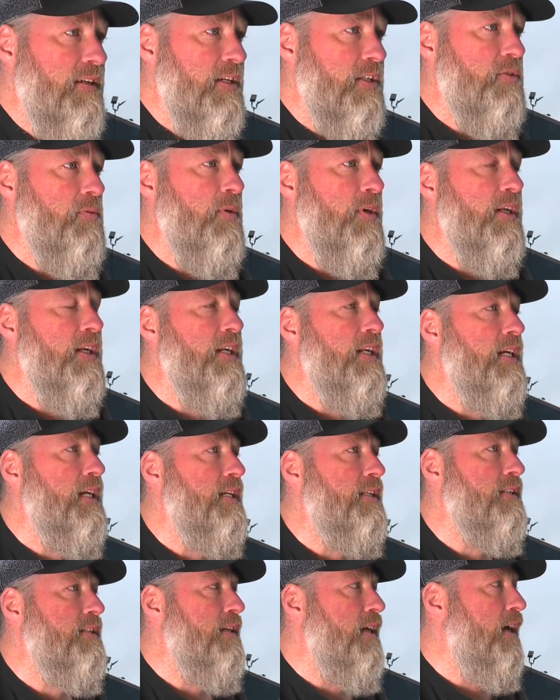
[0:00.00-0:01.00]
is what it
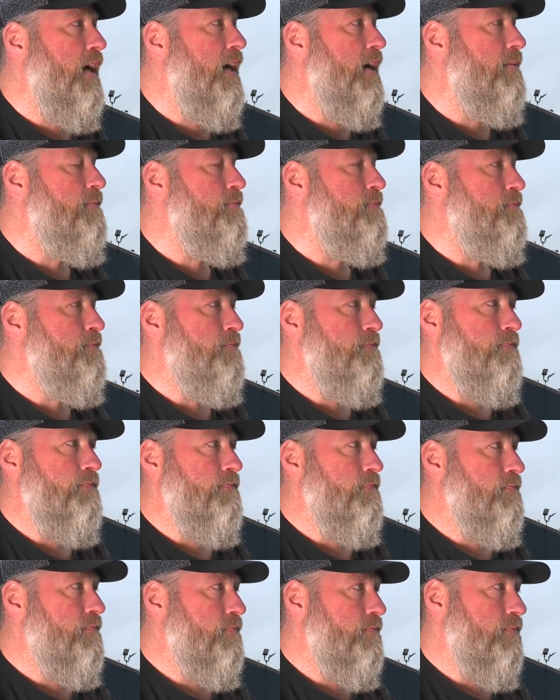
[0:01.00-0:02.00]
is. Um,
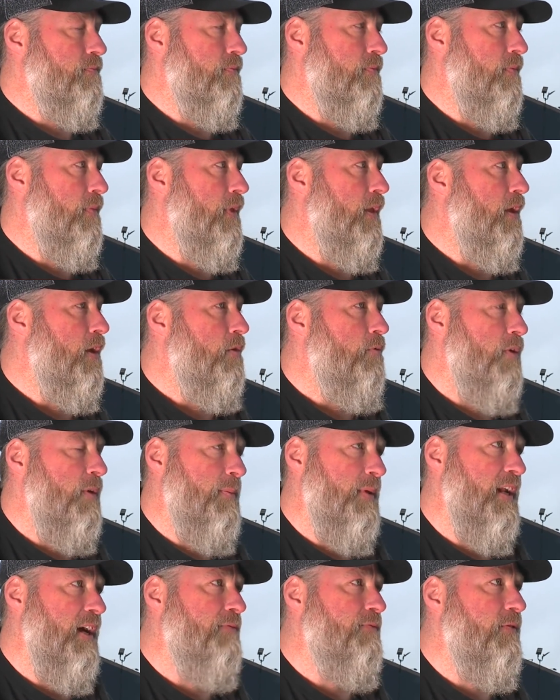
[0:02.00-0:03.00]
we've
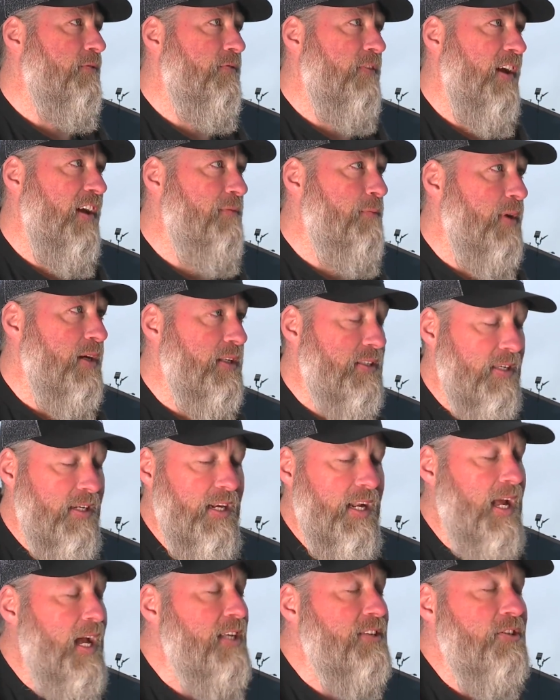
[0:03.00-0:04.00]
been out for five months and
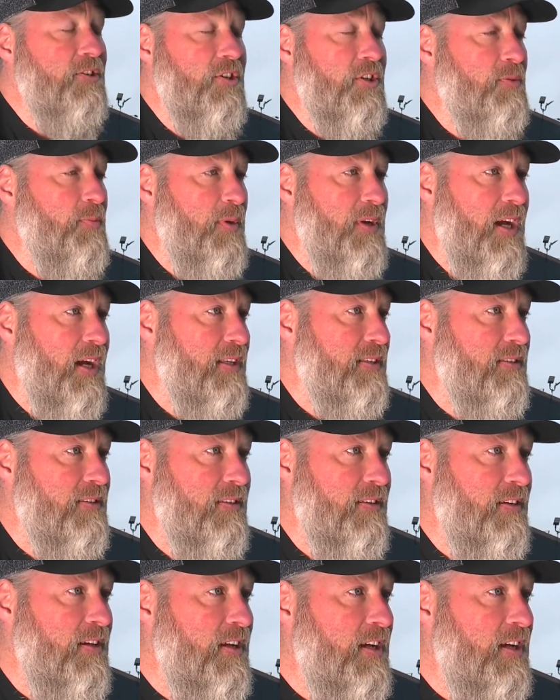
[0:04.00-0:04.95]
it hasn't just been us.